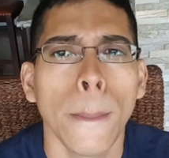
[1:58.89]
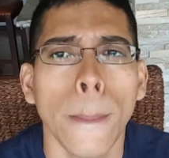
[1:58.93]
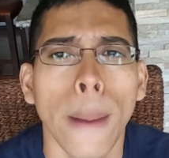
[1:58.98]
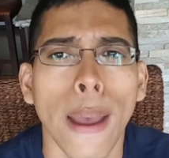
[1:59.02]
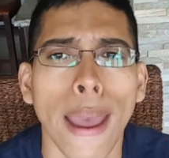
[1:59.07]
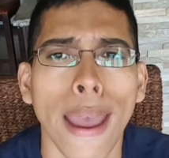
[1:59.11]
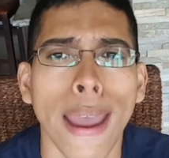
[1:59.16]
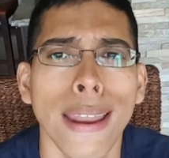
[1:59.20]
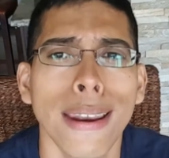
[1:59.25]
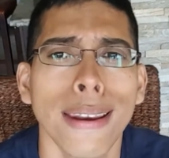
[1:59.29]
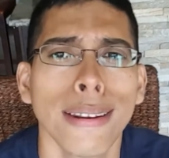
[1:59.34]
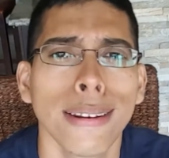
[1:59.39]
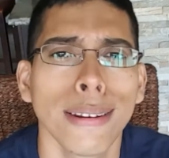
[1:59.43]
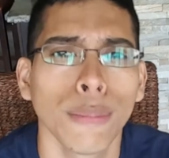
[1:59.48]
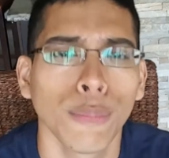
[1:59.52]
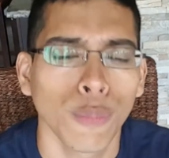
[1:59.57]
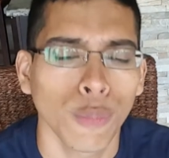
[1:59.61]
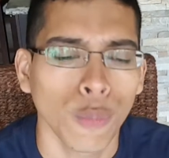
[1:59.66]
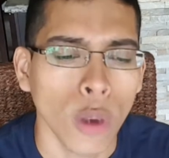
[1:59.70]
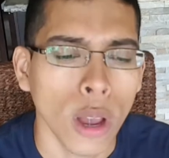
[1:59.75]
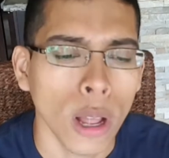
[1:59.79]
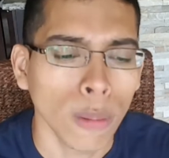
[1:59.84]
And,
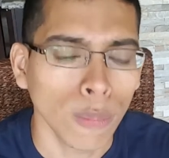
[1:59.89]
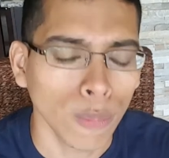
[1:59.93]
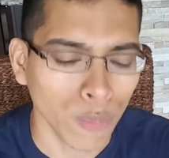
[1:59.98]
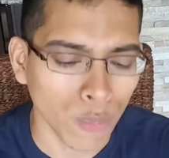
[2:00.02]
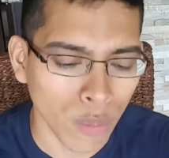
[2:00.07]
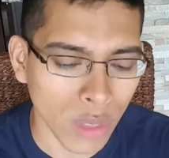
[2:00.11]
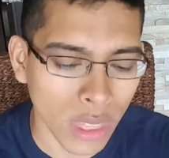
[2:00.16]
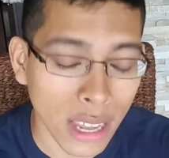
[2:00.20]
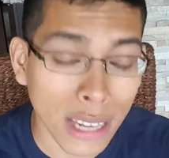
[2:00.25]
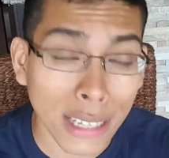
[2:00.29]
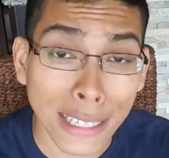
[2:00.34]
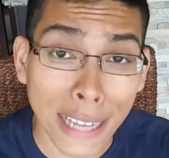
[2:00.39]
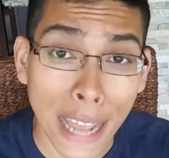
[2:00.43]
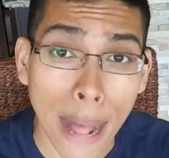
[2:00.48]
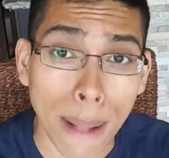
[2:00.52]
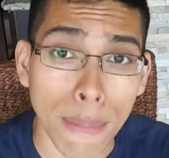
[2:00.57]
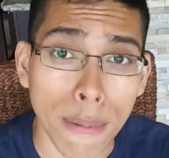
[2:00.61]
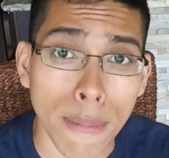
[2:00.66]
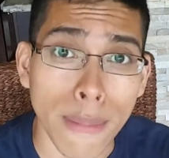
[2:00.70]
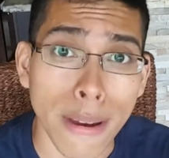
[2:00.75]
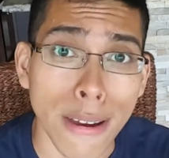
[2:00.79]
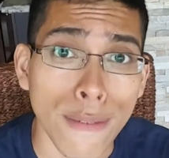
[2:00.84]
well, this
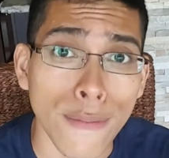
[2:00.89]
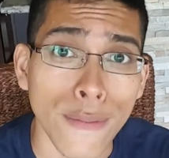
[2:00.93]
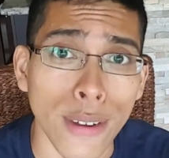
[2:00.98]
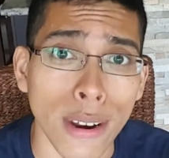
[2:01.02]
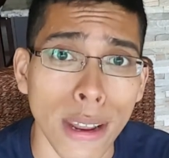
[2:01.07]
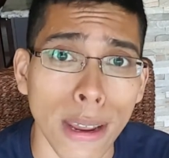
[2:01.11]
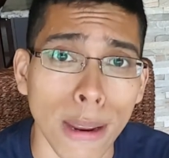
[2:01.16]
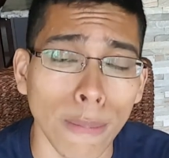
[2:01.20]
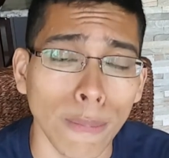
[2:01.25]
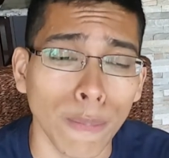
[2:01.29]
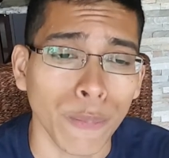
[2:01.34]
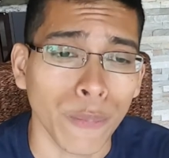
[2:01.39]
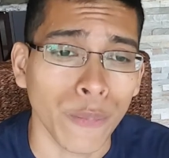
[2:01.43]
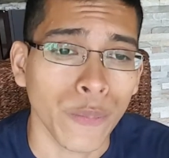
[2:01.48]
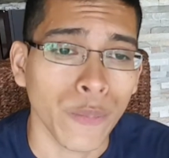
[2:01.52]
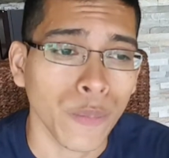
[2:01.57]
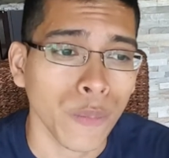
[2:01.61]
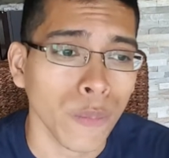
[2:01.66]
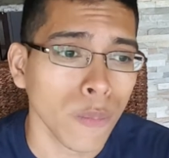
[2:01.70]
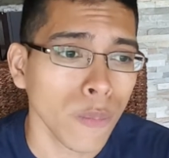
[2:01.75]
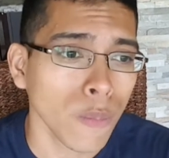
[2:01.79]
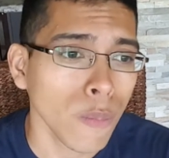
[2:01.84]
album, Infinite,
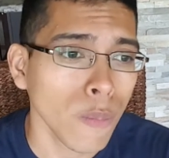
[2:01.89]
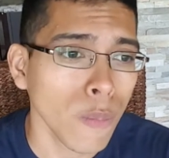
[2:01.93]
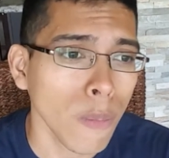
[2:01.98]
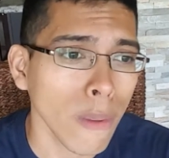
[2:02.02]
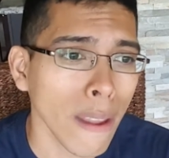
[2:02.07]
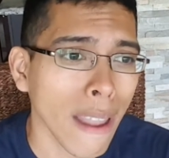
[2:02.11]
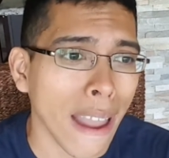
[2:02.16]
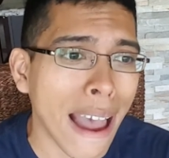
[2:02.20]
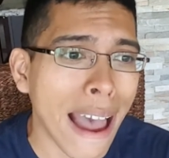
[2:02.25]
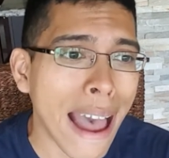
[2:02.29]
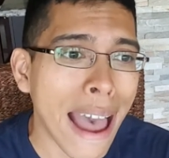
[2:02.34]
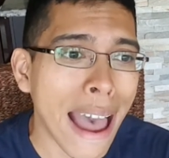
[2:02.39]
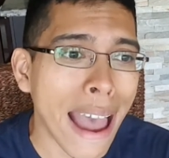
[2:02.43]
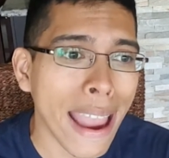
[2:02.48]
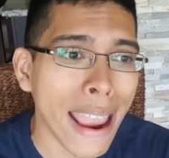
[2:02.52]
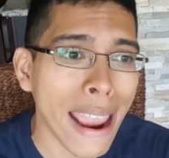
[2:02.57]
I